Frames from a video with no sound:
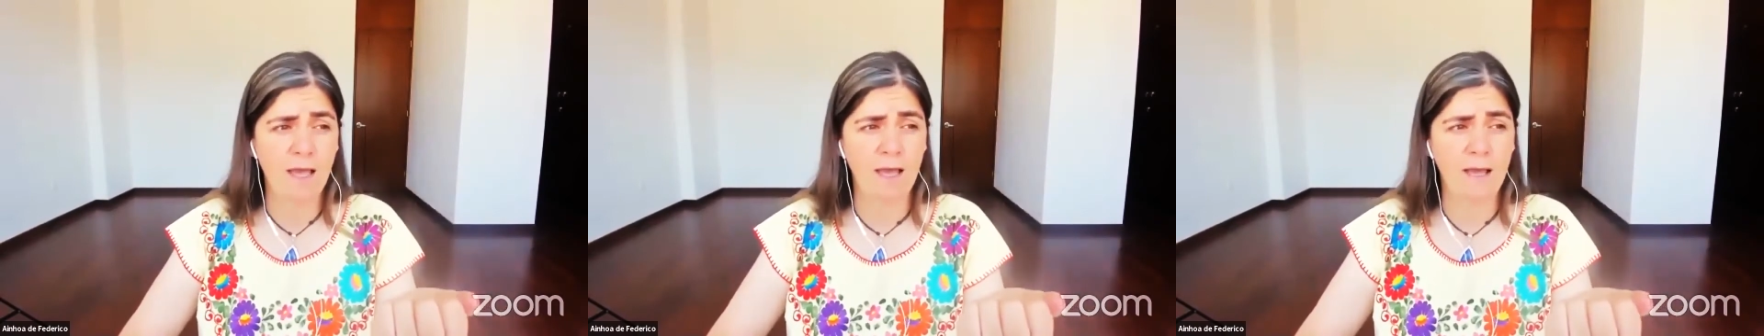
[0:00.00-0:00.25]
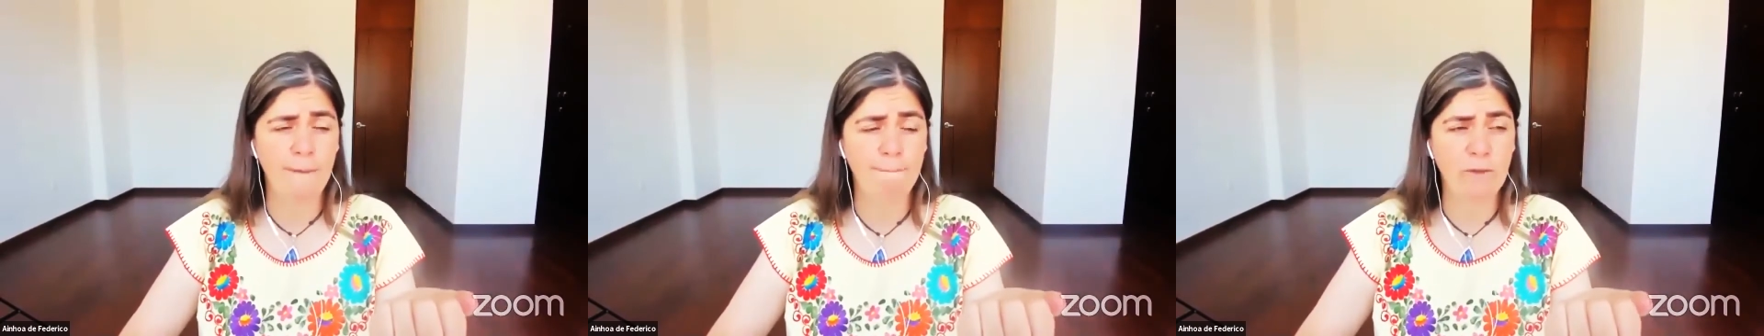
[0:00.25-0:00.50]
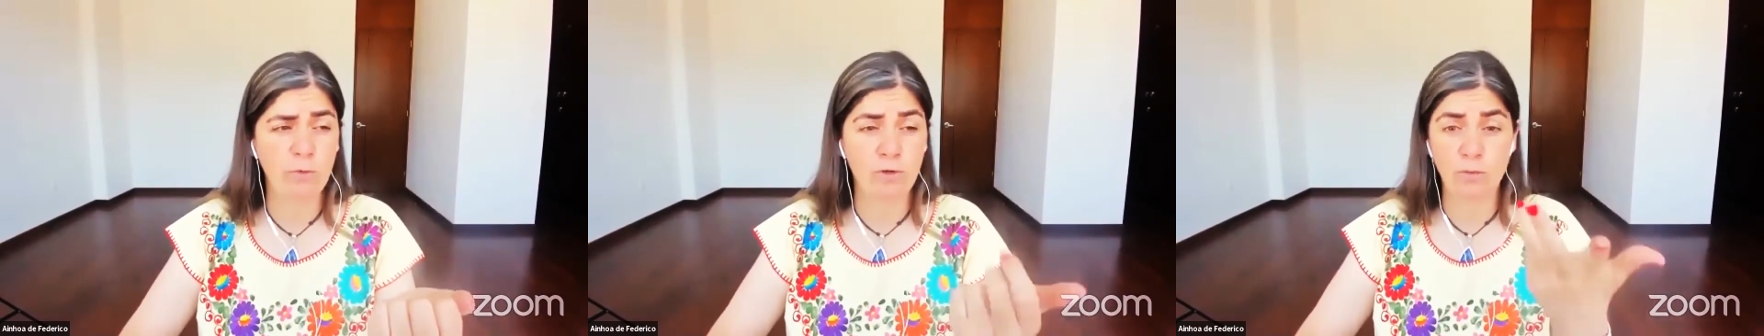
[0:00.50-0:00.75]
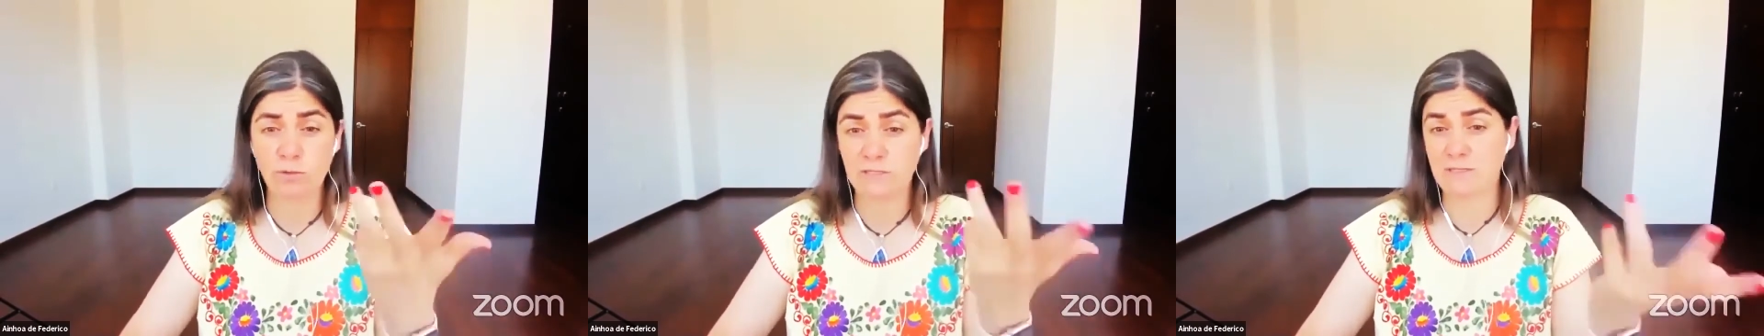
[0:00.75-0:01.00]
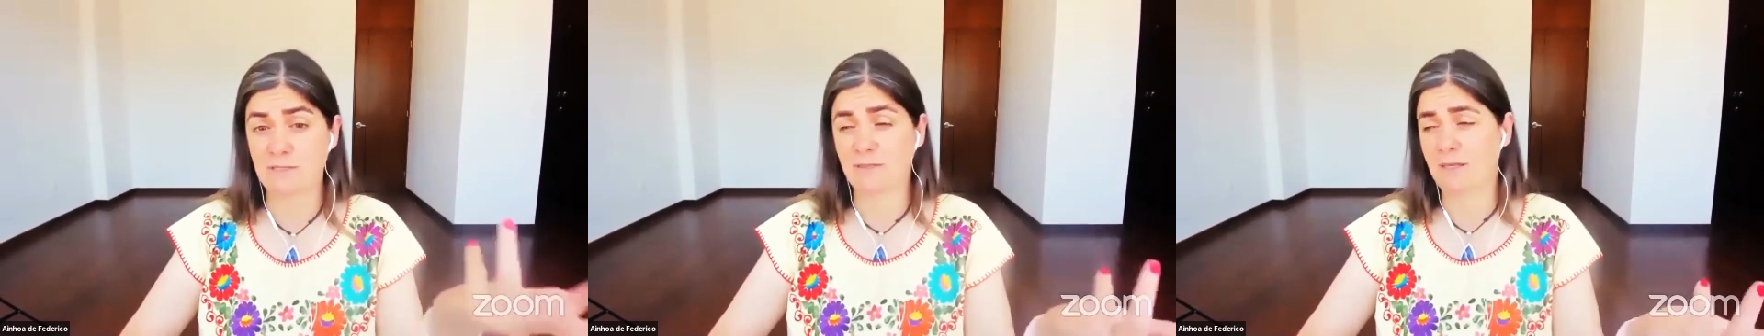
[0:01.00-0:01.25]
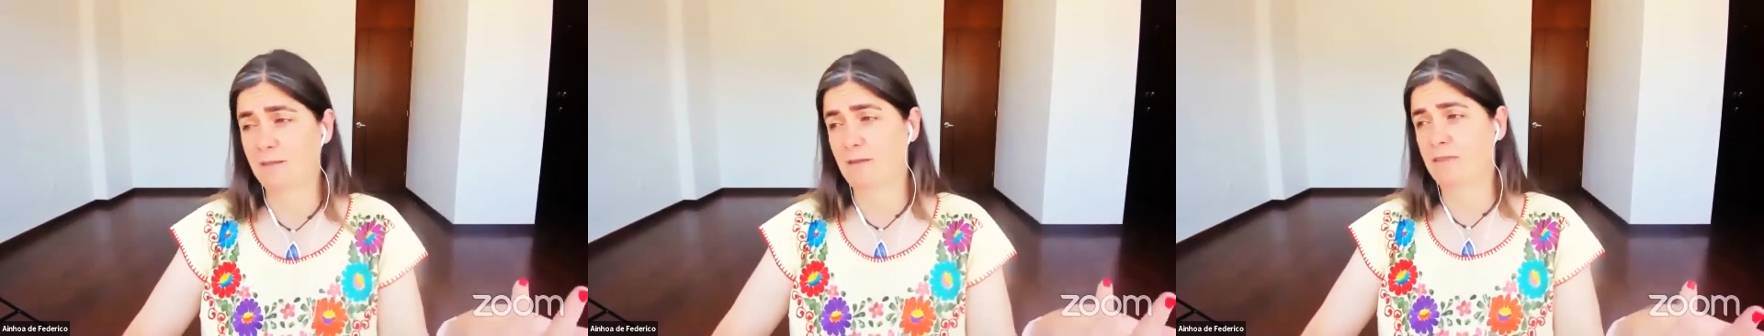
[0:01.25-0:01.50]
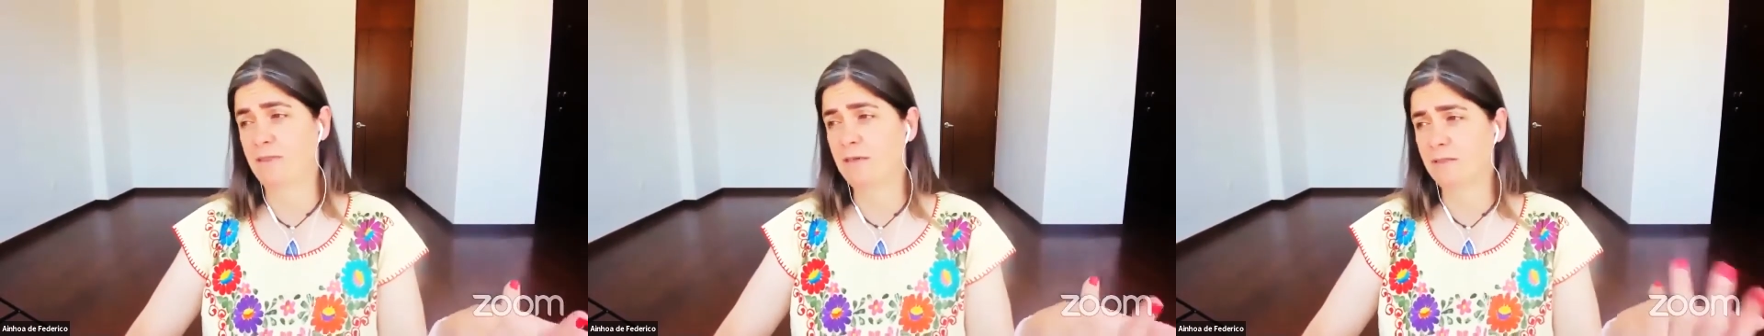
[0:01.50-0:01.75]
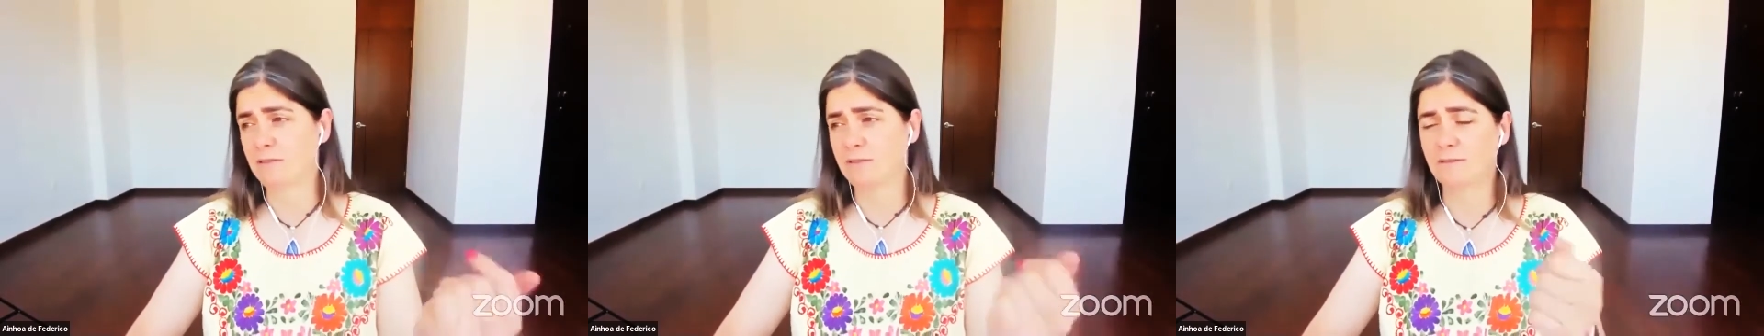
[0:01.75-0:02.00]
You can watch it at the
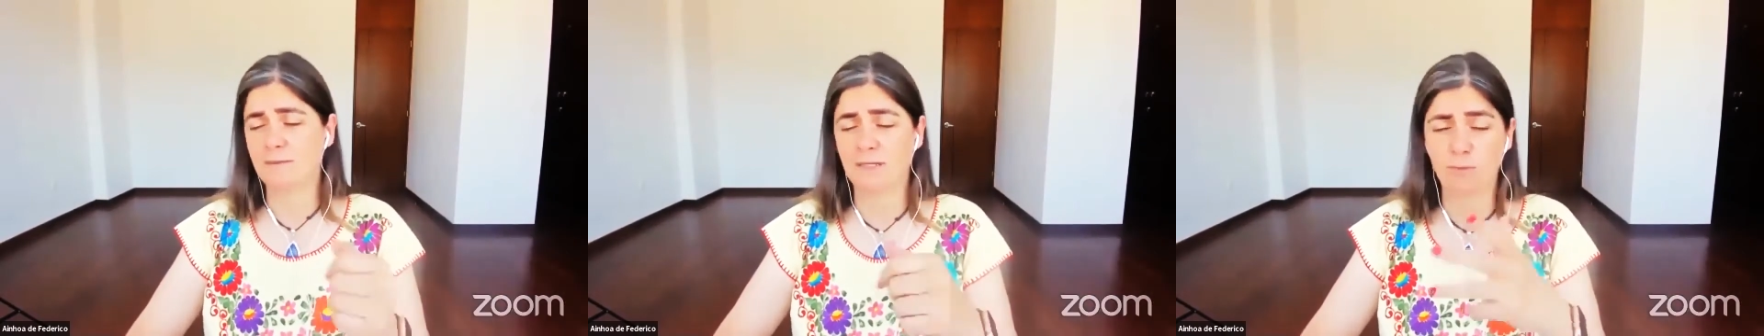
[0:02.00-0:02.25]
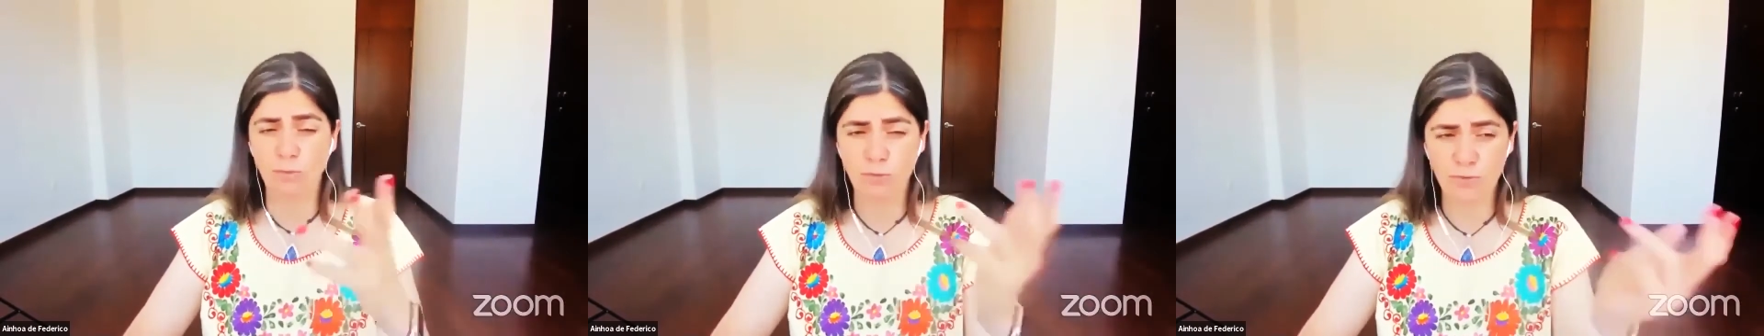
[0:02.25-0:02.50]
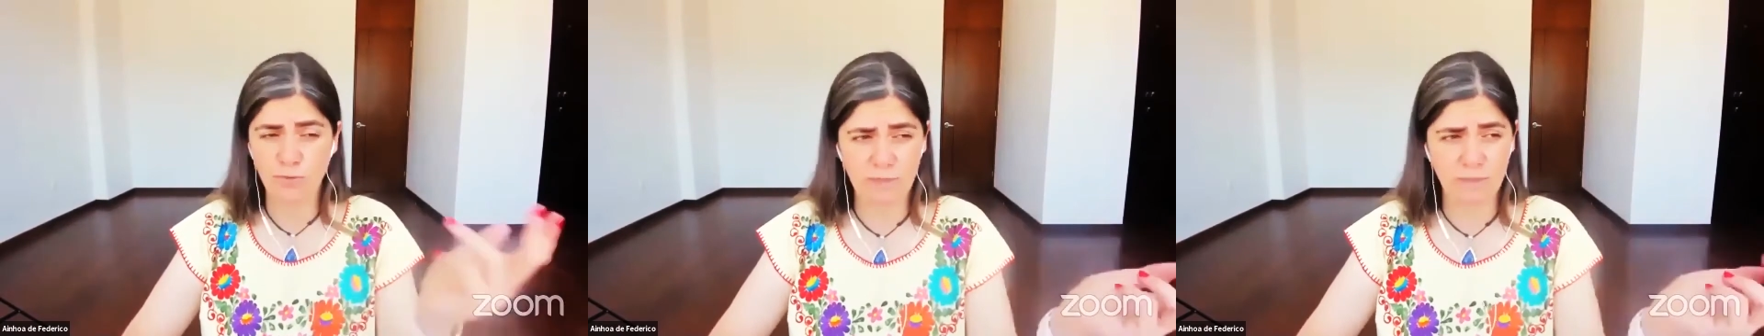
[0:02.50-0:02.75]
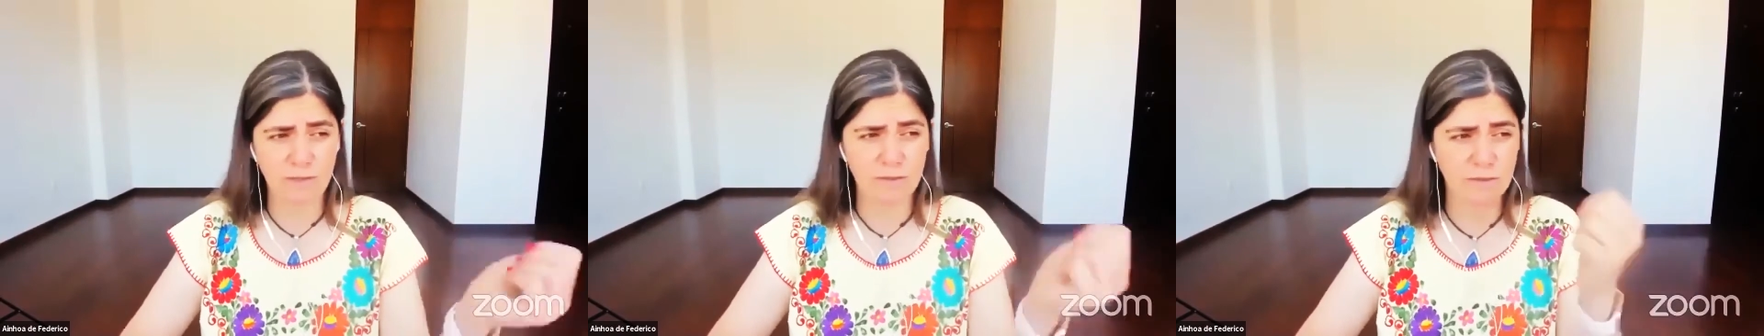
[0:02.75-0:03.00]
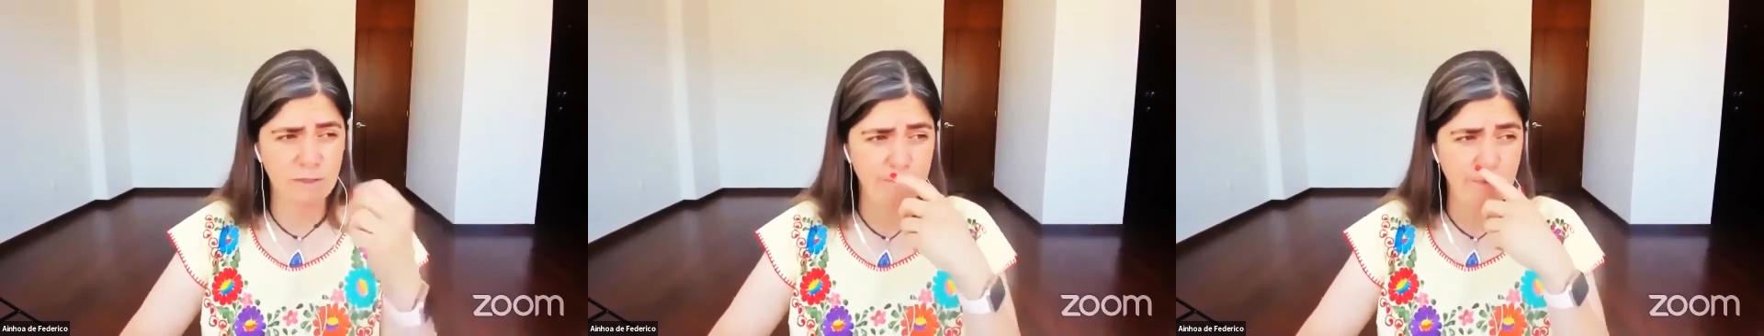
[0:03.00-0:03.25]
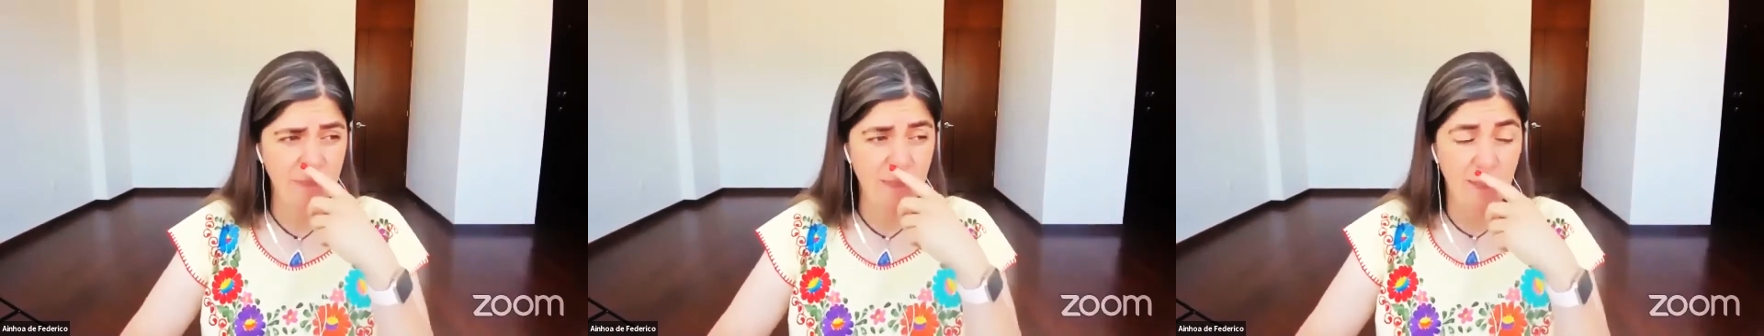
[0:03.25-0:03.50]
theater, at the movie theater.